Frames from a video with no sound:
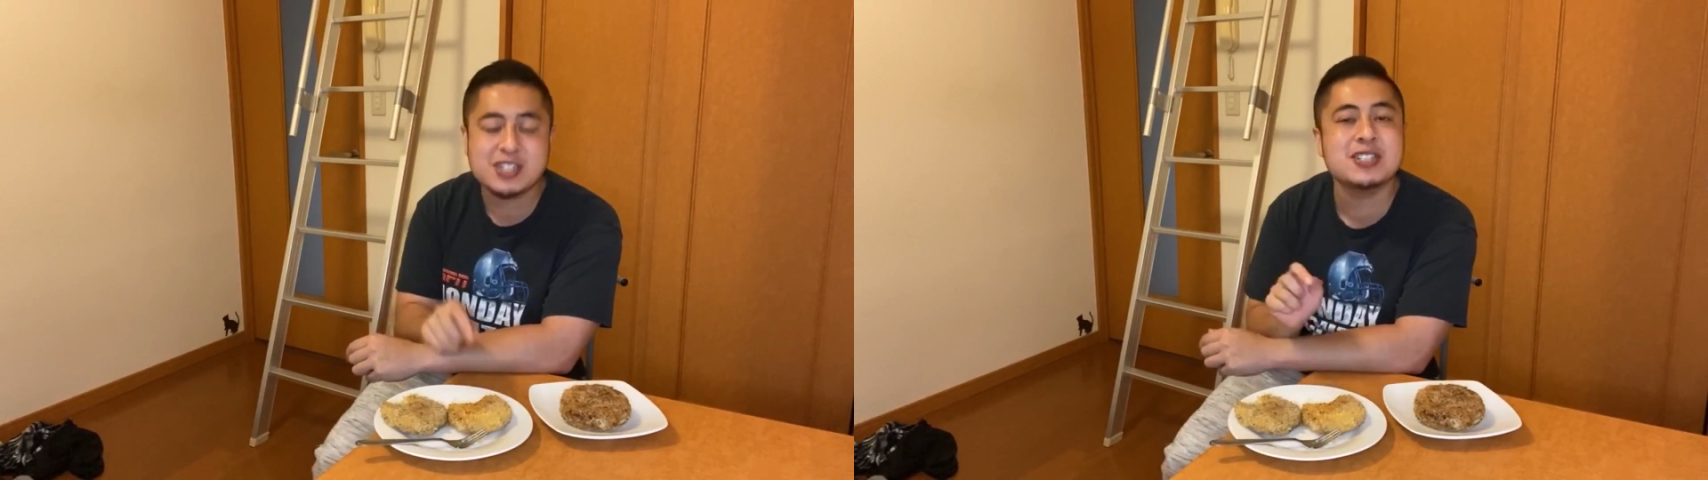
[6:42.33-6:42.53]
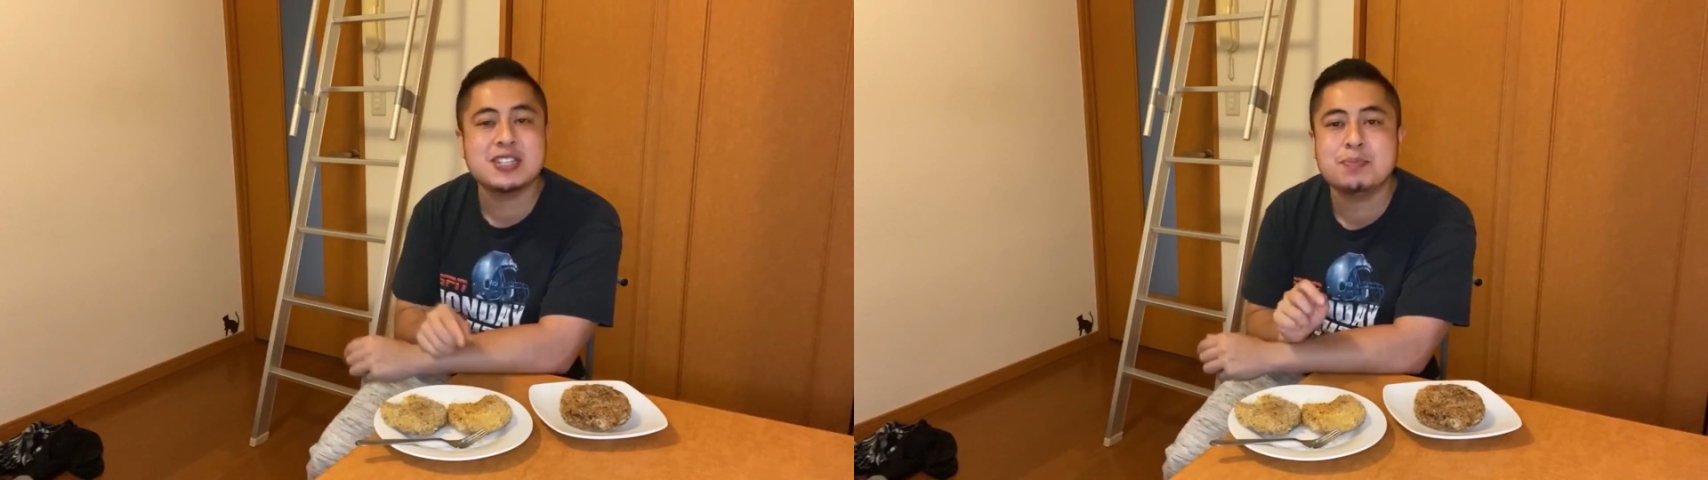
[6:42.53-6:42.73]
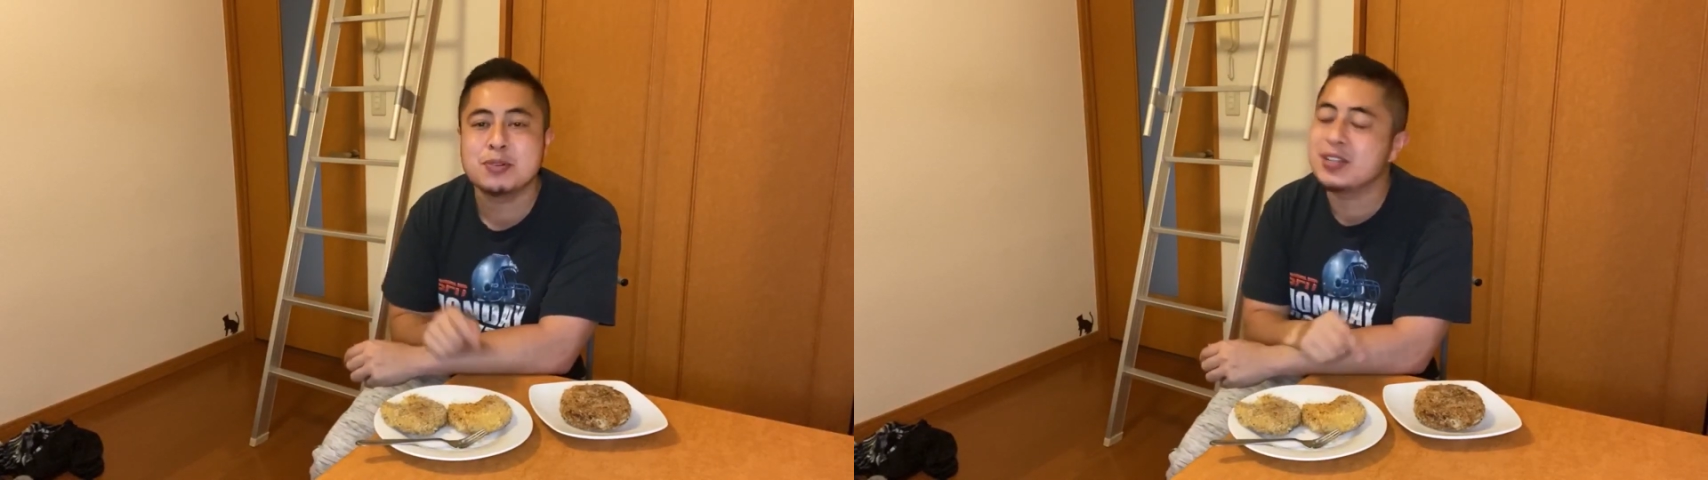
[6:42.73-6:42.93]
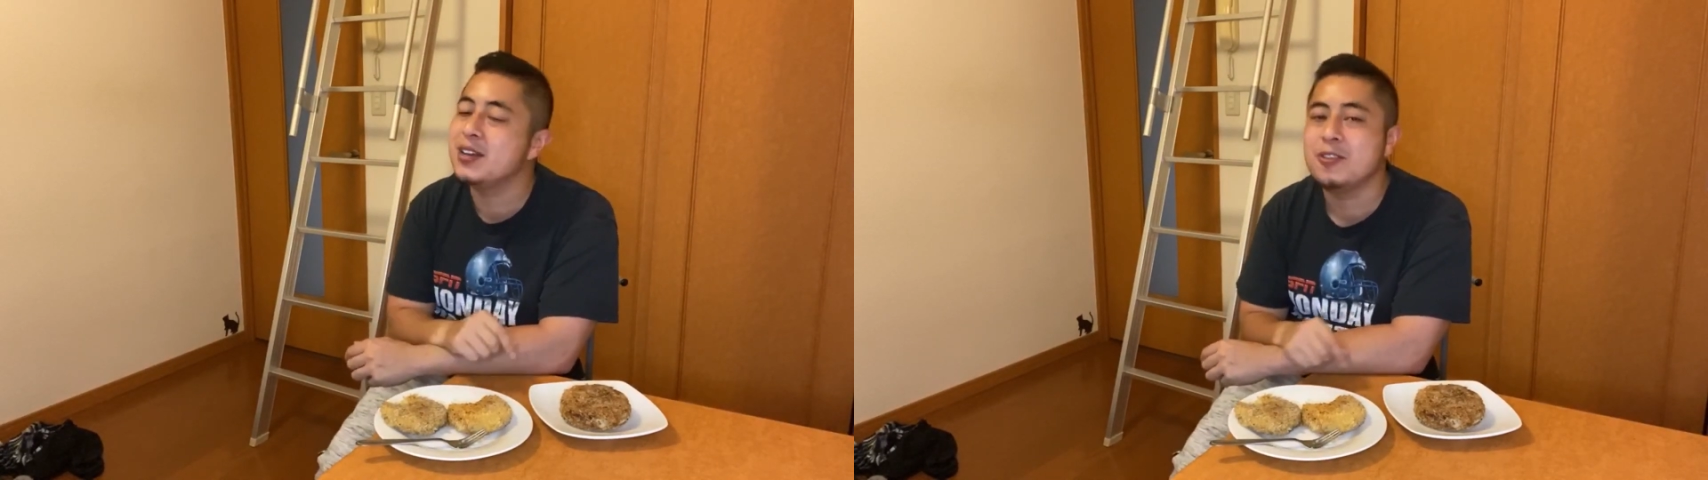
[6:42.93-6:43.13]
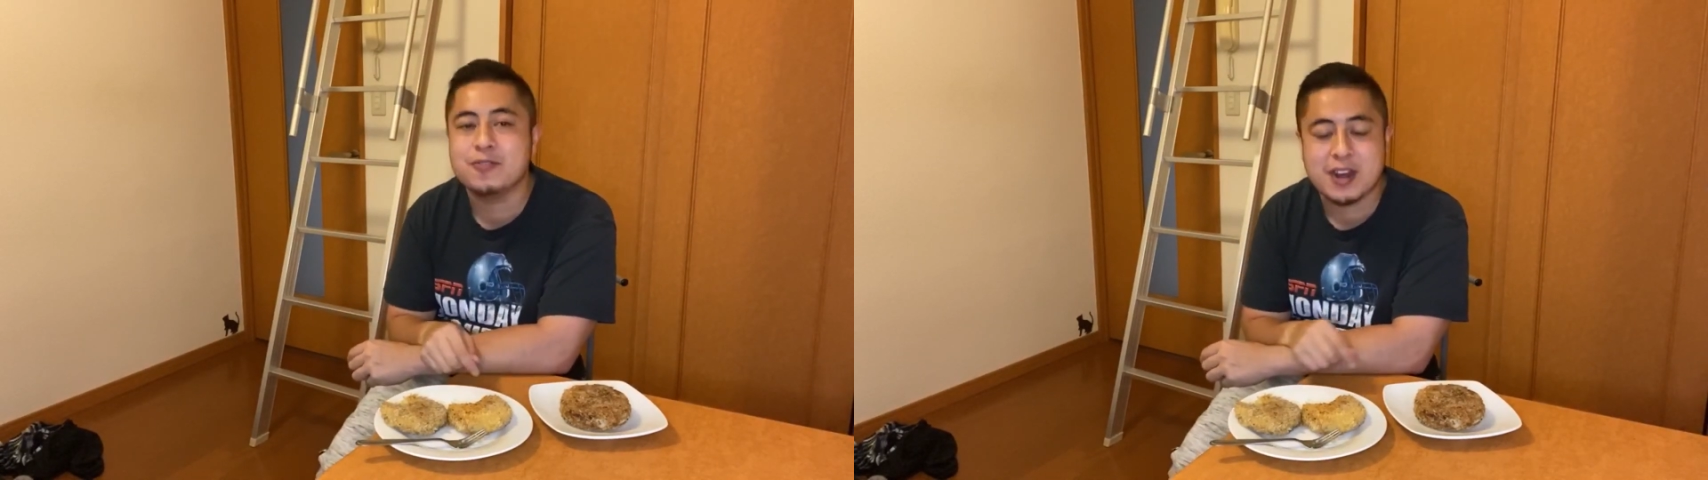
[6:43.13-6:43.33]
cheesy
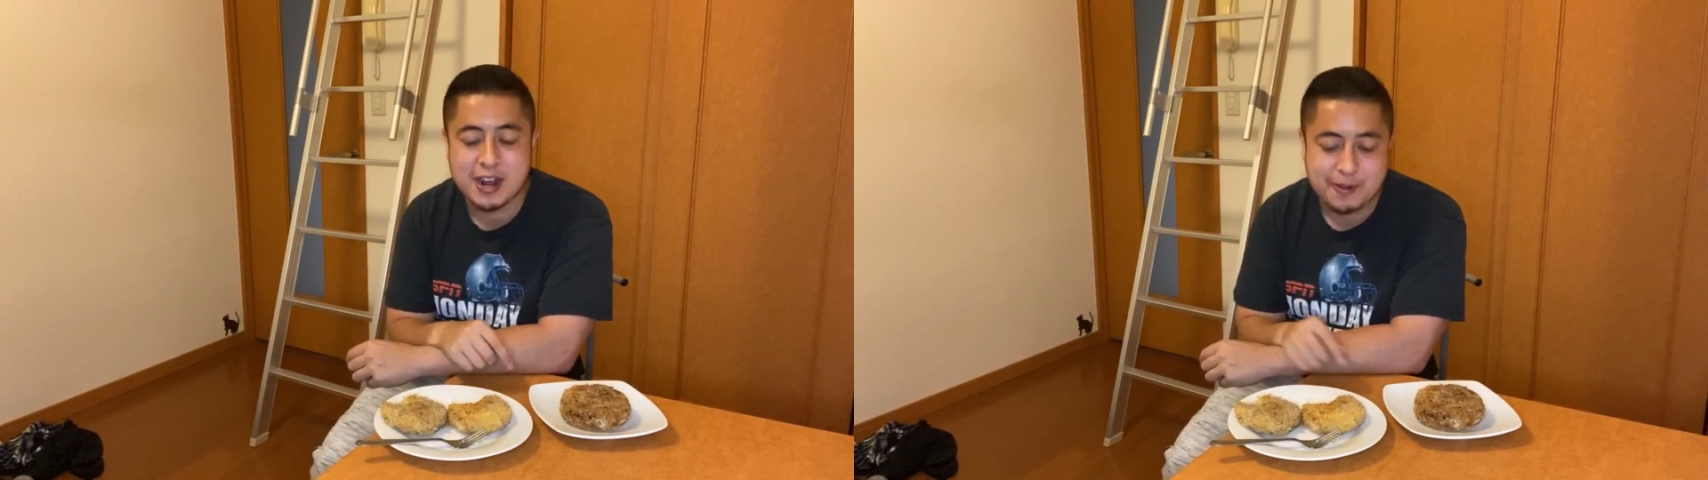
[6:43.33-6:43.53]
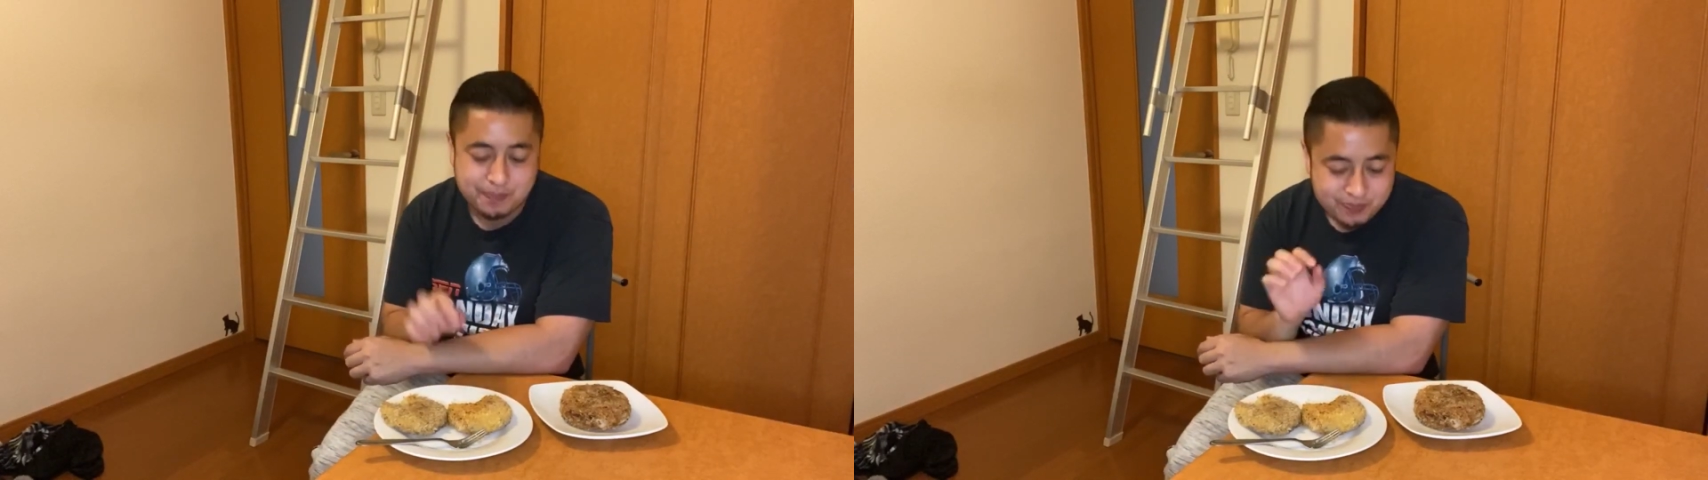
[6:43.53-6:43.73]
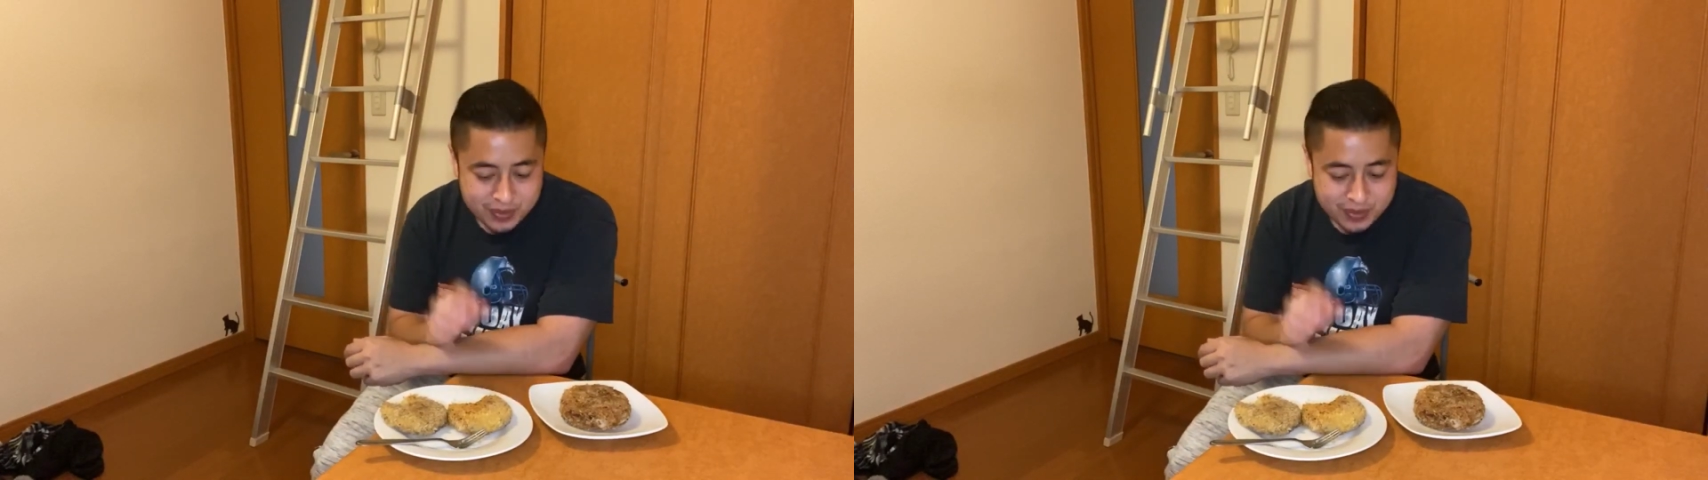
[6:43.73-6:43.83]
potato vibe